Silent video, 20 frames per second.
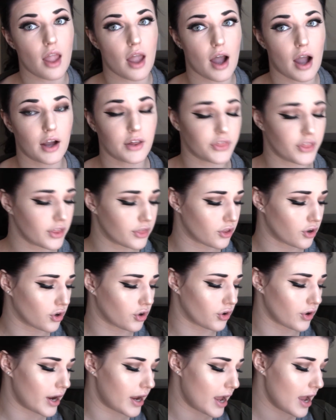I think they're
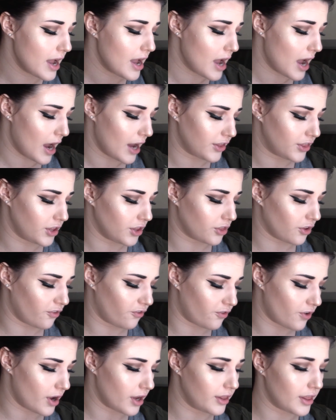great. I think they're
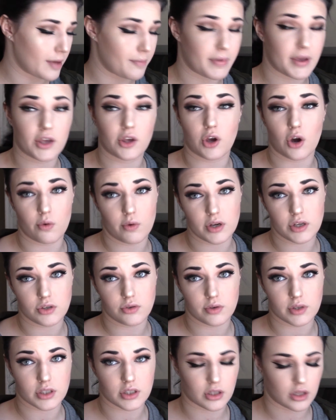fun. They'd be going to
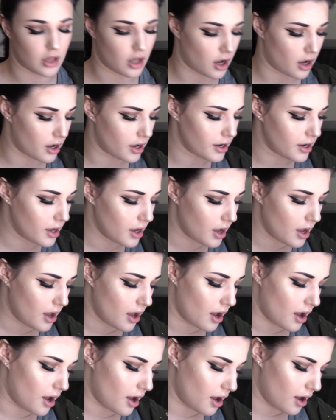a salon
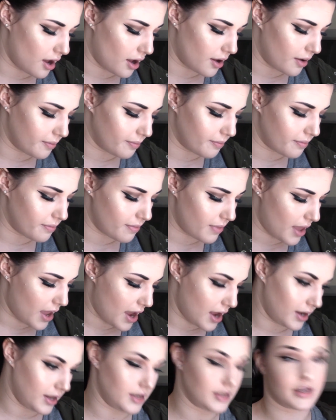
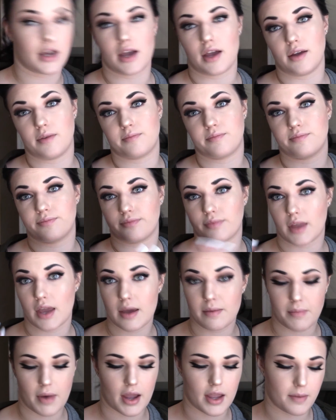any day,
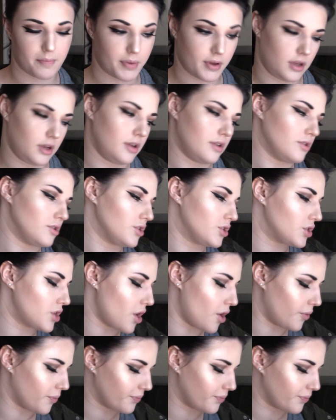in my opinion. So, all